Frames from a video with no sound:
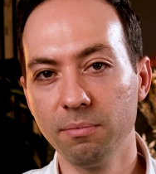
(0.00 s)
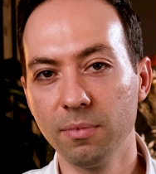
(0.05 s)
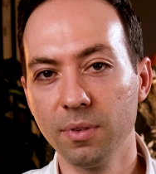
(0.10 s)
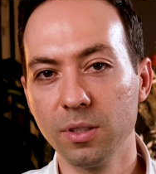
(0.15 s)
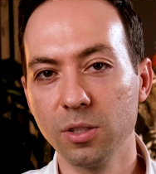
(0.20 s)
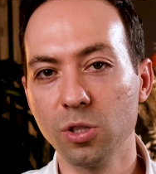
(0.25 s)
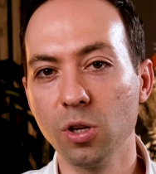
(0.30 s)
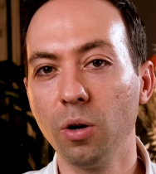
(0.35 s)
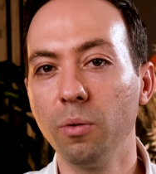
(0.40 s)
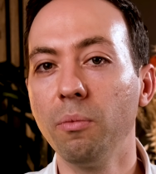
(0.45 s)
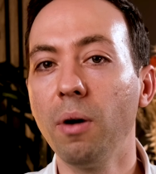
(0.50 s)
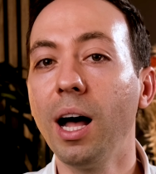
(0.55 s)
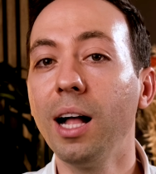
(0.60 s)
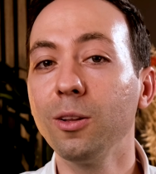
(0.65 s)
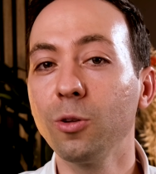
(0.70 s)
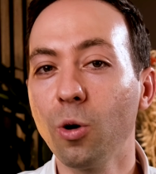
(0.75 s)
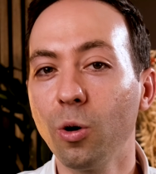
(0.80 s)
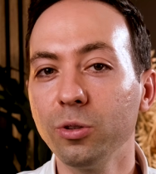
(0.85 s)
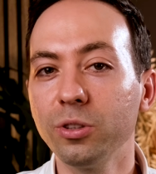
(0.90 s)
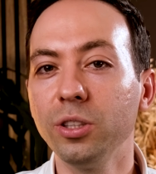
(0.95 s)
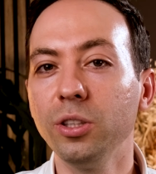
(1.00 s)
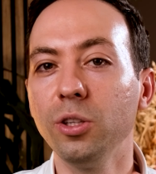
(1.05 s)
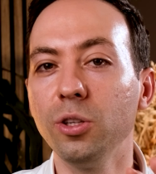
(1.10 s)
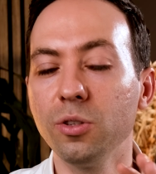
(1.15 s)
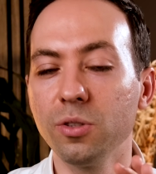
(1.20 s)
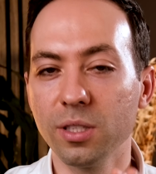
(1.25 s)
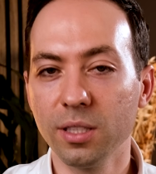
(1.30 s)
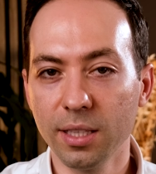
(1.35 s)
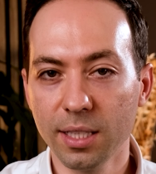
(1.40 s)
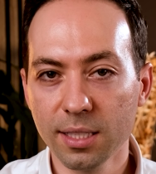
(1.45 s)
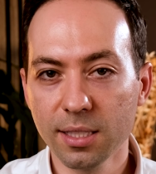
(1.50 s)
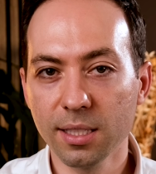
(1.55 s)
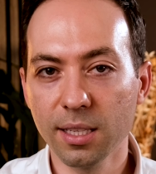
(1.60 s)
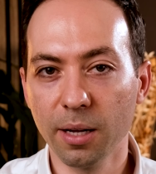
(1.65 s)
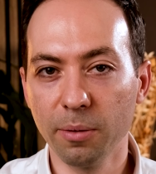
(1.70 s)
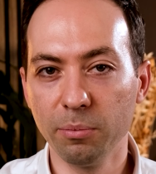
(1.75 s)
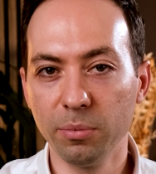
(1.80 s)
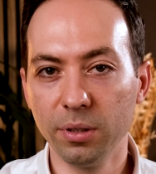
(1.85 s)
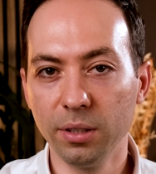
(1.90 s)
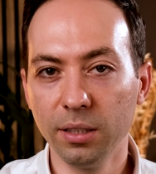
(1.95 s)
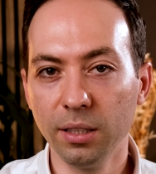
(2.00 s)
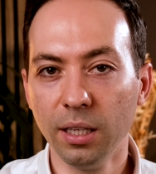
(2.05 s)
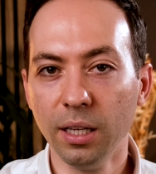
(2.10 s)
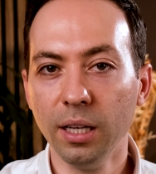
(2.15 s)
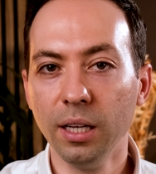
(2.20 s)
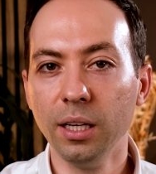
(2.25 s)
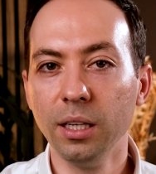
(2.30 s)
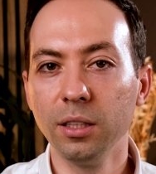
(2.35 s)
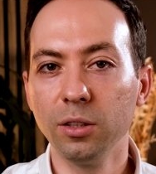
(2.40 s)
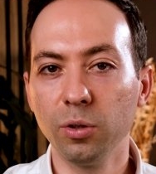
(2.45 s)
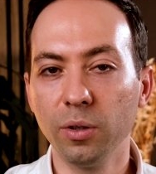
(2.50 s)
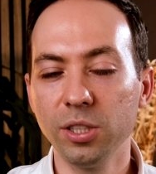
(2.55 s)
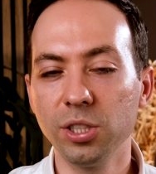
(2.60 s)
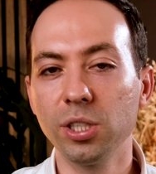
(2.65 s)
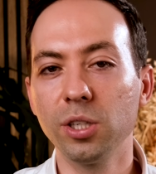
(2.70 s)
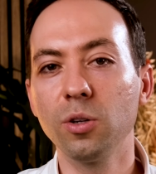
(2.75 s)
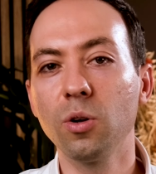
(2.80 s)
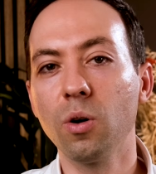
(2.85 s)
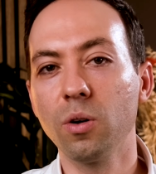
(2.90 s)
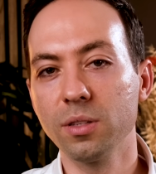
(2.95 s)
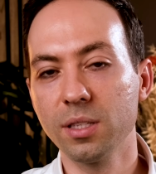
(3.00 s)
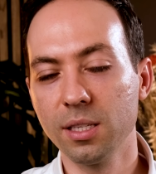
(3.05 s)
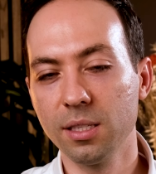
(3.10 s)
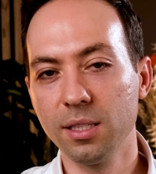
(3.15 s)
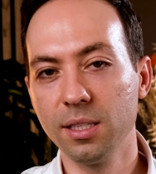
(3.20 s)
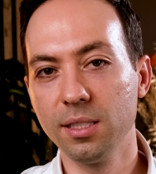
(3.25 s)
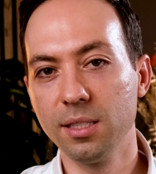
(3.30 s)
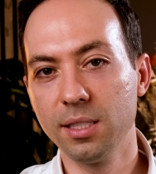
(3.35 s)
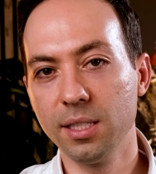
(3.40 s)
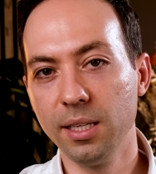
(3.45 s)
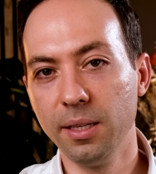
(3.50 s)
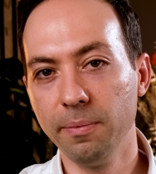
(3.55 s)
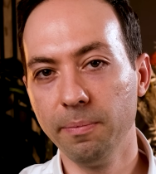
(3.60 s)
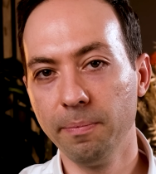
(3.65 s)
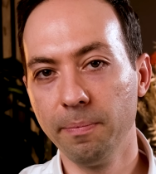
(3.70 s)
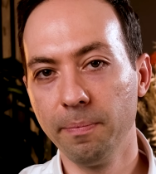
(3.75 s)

So I'll continue using this number to ensure consistency.